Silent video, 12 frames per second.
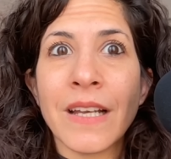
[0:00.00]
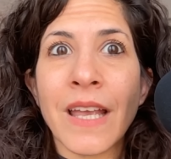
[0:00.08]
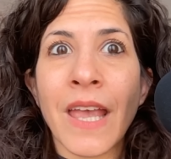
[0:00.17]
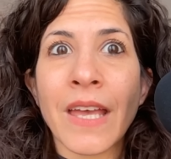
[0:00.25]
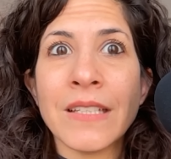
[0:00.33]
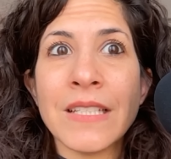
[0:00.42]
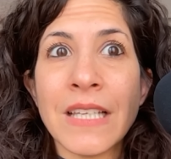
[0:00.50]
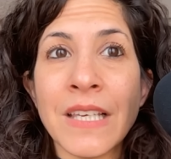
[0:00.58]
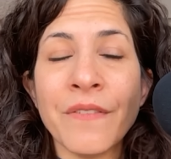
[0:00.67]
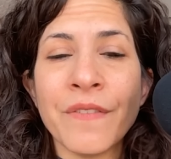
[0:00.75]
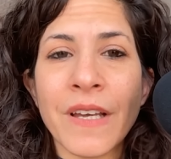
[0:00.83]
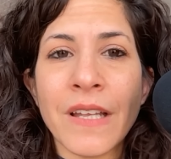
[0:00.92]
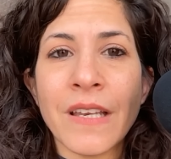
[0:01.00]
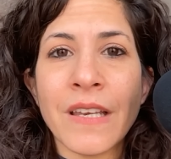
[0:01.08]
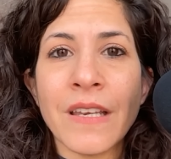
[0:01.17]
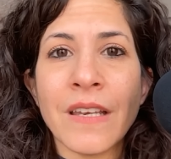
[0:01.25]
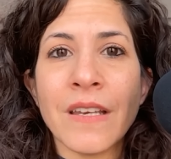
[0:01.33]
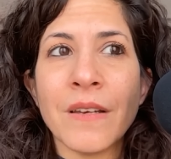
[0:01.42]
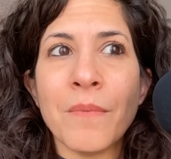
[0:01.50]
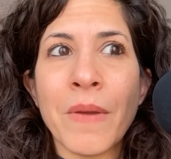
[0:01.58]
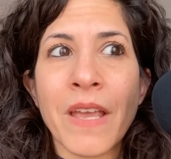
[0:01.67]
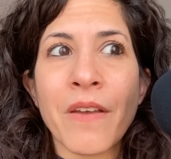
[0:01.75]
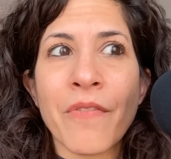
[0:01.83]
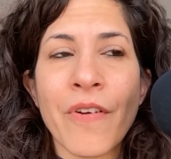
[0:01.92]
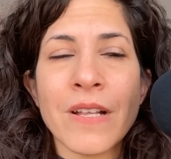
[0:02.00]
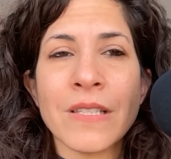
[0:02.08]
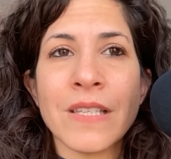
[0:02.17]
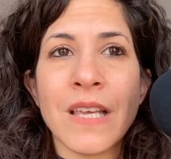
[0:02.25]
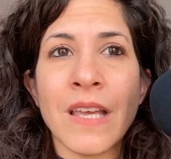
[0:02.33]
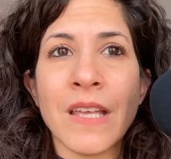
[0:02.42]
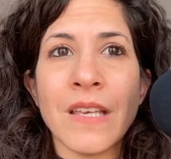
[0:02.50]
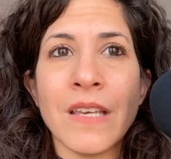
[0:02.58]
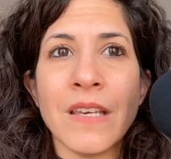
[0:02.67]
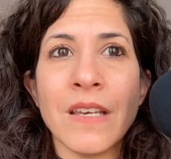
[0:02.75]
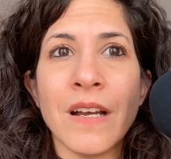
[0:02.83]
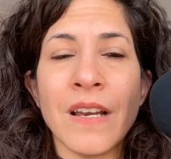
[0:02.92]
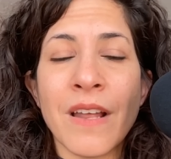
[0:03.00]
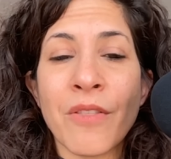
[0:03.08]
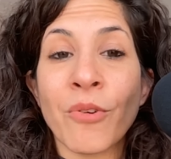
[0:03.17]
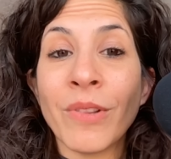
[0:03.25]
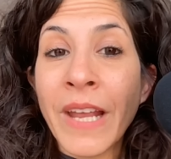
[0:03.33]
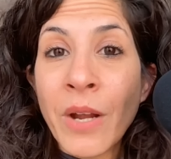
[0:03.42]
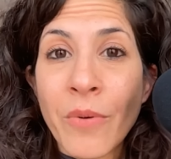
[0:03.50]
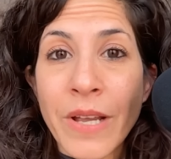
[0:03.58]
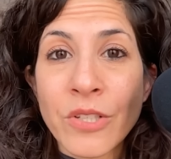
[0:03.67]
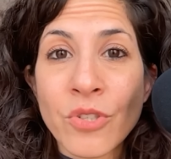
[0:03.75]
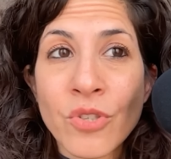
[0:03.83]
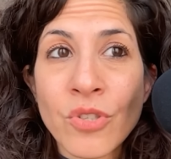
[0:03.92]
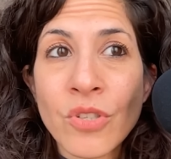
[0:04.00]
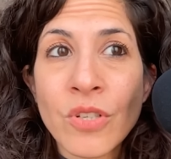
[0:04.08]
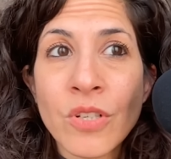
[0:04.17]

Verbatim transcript: and even making friends in another language.